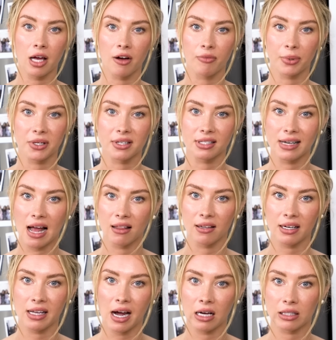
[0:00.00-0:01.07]
love
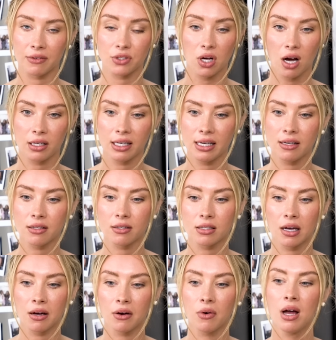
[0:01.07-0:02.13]
personality. I love talking.
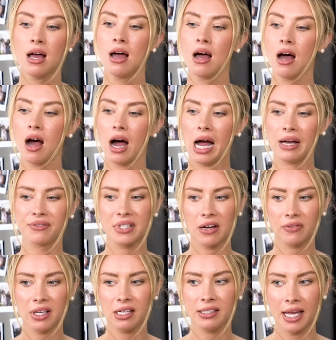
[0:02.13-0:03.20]
So I've
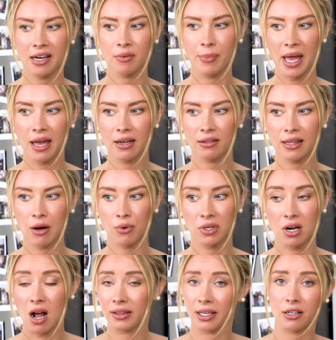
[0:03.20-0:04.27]
definitely dated men that were
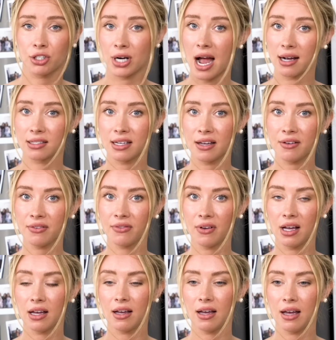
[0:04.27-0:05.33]
not that attractive,
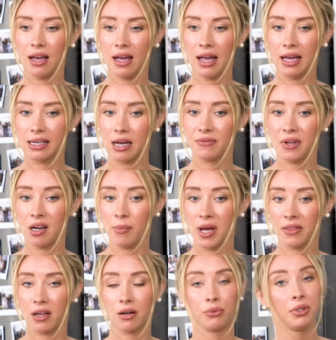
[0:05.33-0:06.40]
and I've dated
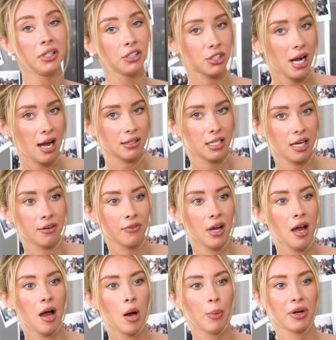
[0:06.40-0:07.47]
men that are really attractive.
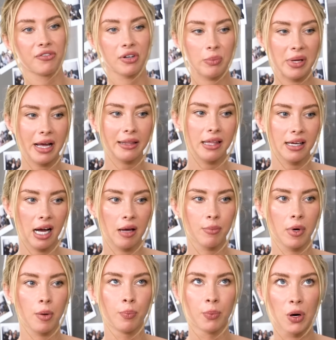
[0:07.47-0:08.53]
But for me, I think
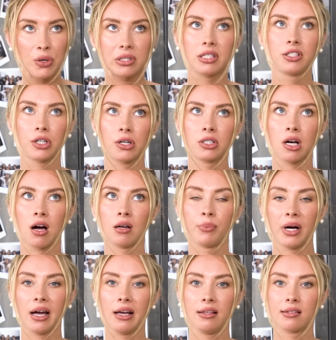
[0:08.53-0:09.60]
I'm mostly turned on
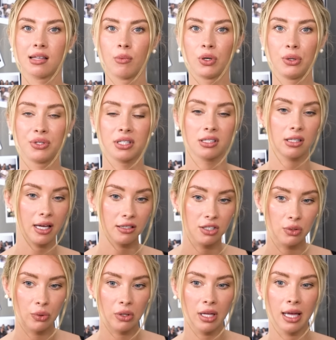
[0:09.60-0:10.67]
by someone who's
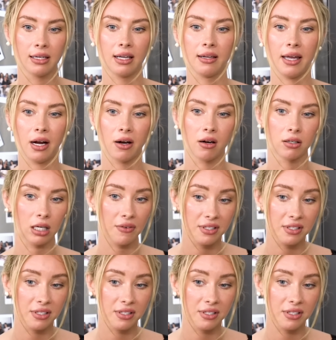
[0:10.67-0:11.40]
intellectual and can carry on a